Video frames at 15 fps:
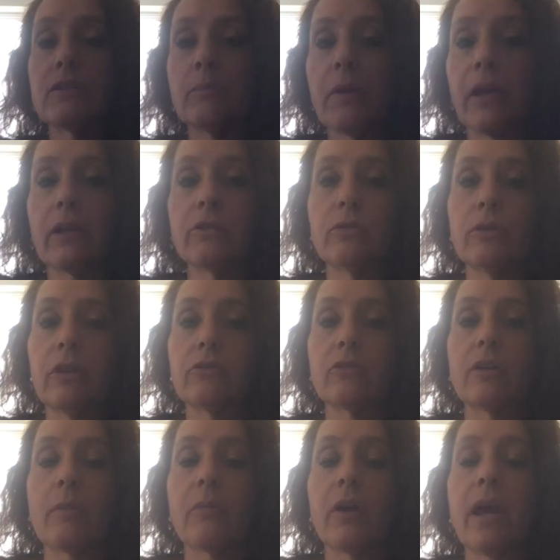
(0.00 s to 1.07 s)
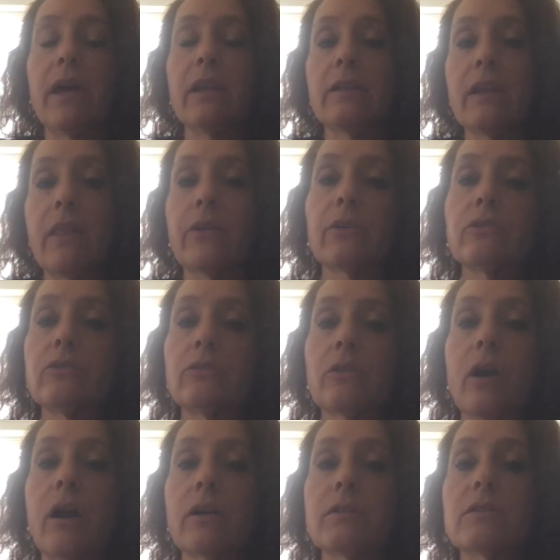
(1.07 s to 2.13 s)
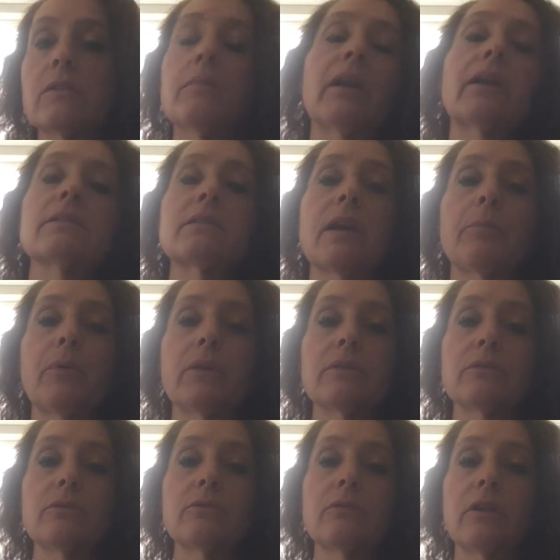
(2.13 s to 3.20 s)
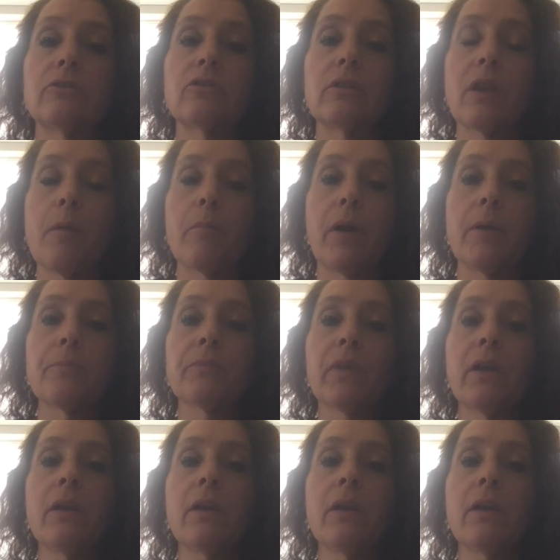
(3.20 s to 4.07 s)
to make a 2-digit number and another 2 cards to make a separate 2-digit number.